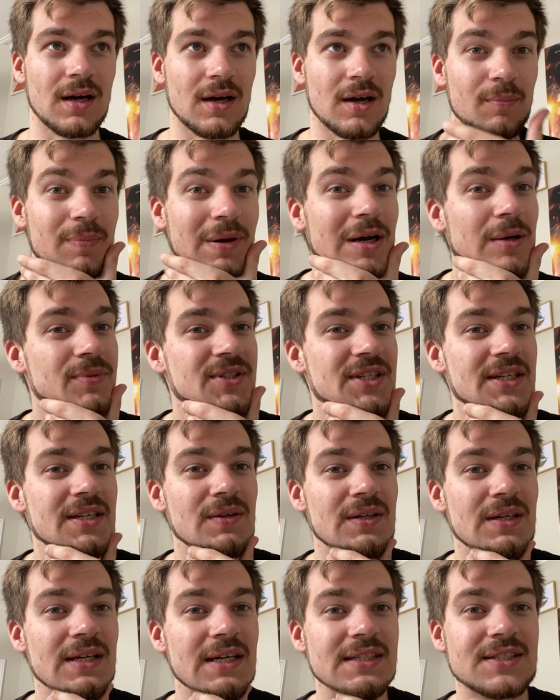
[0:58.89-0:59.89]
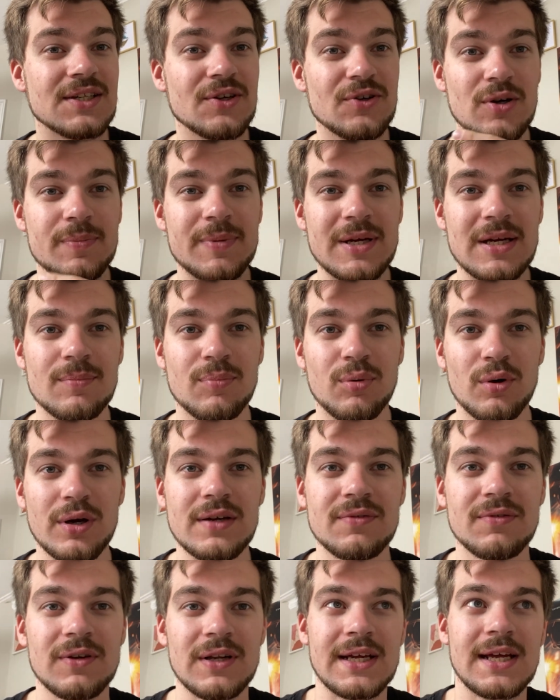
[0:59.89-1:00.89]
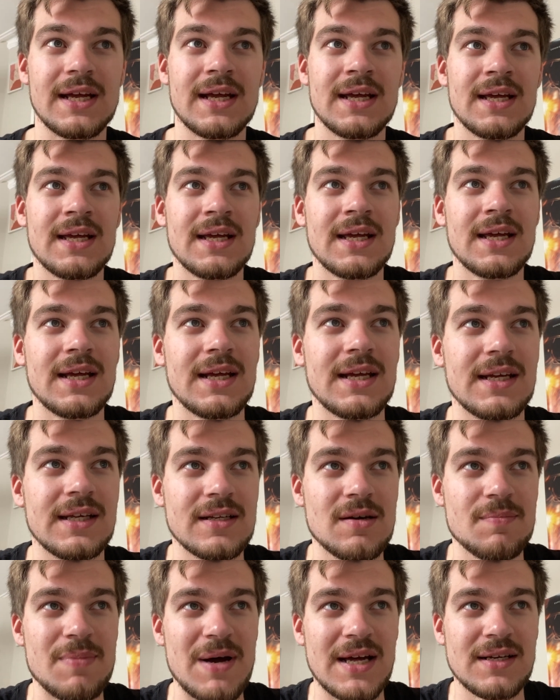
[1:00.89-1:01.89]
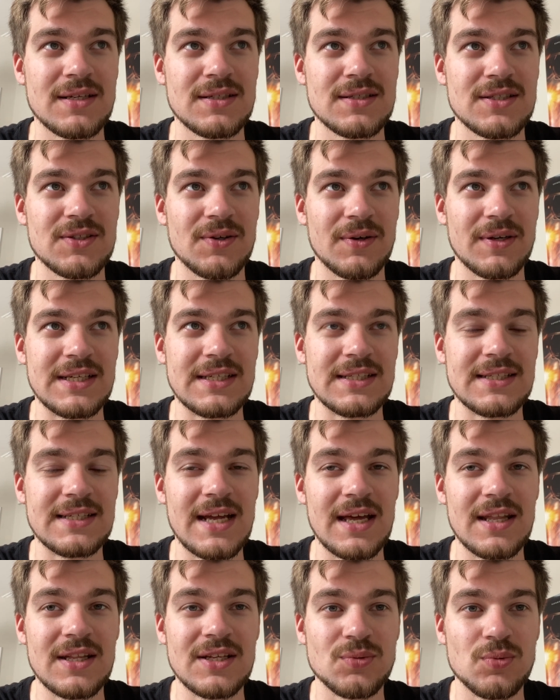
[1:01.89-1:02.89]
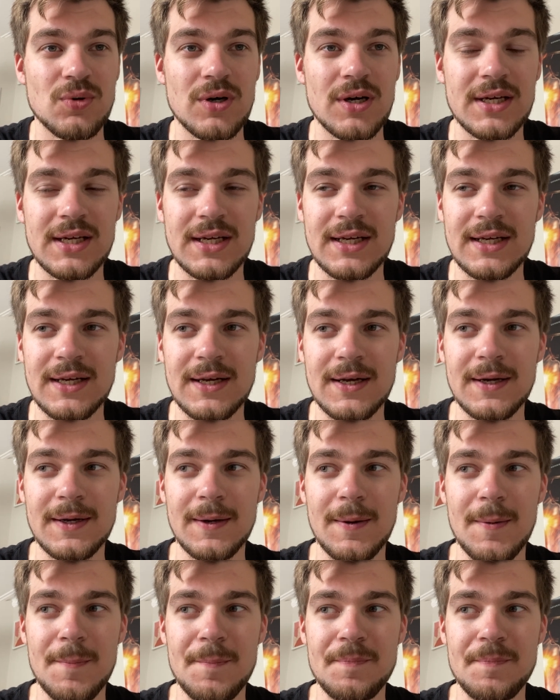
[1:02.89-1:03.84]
Palpatine is going to appear briefly in Abandoned, so I need to get this working. I